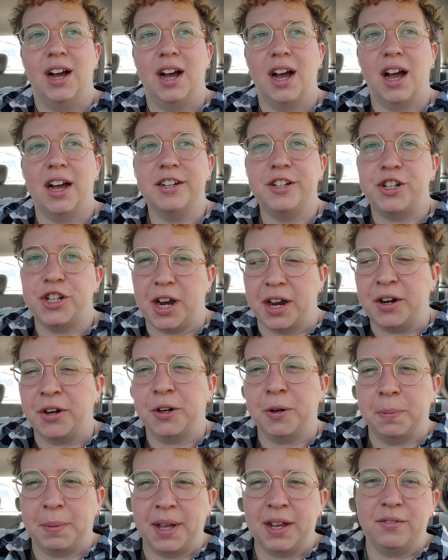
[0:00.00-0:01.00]
a gender
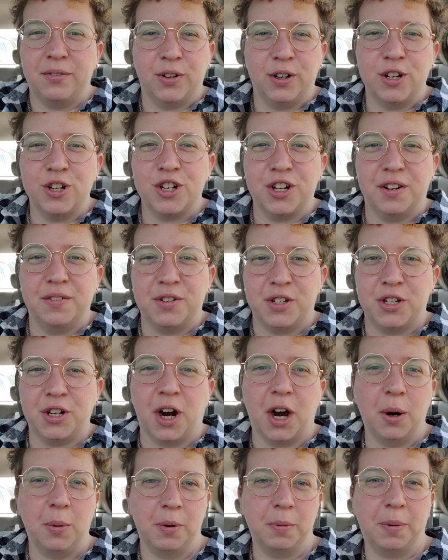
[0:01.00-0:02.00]
bent version of
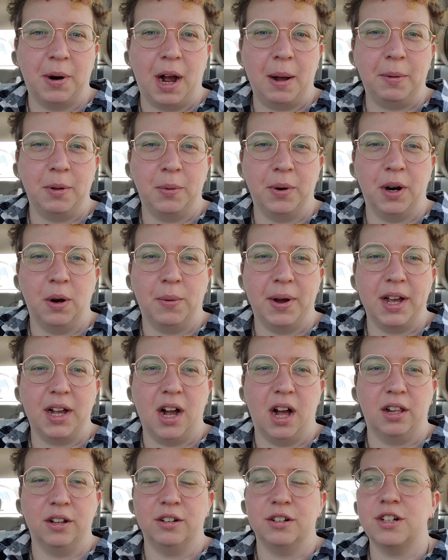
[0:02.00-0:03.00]
Star would probably wear a white
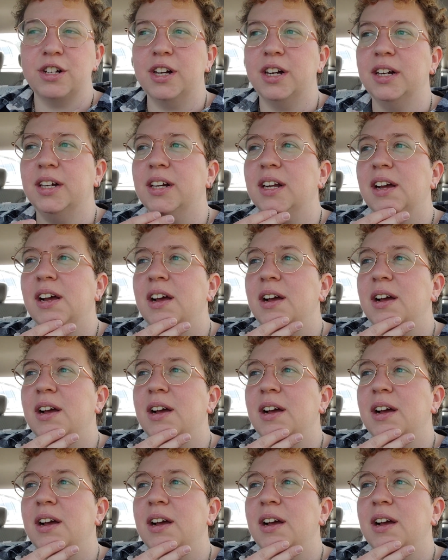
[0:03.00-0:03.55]
collared shirt,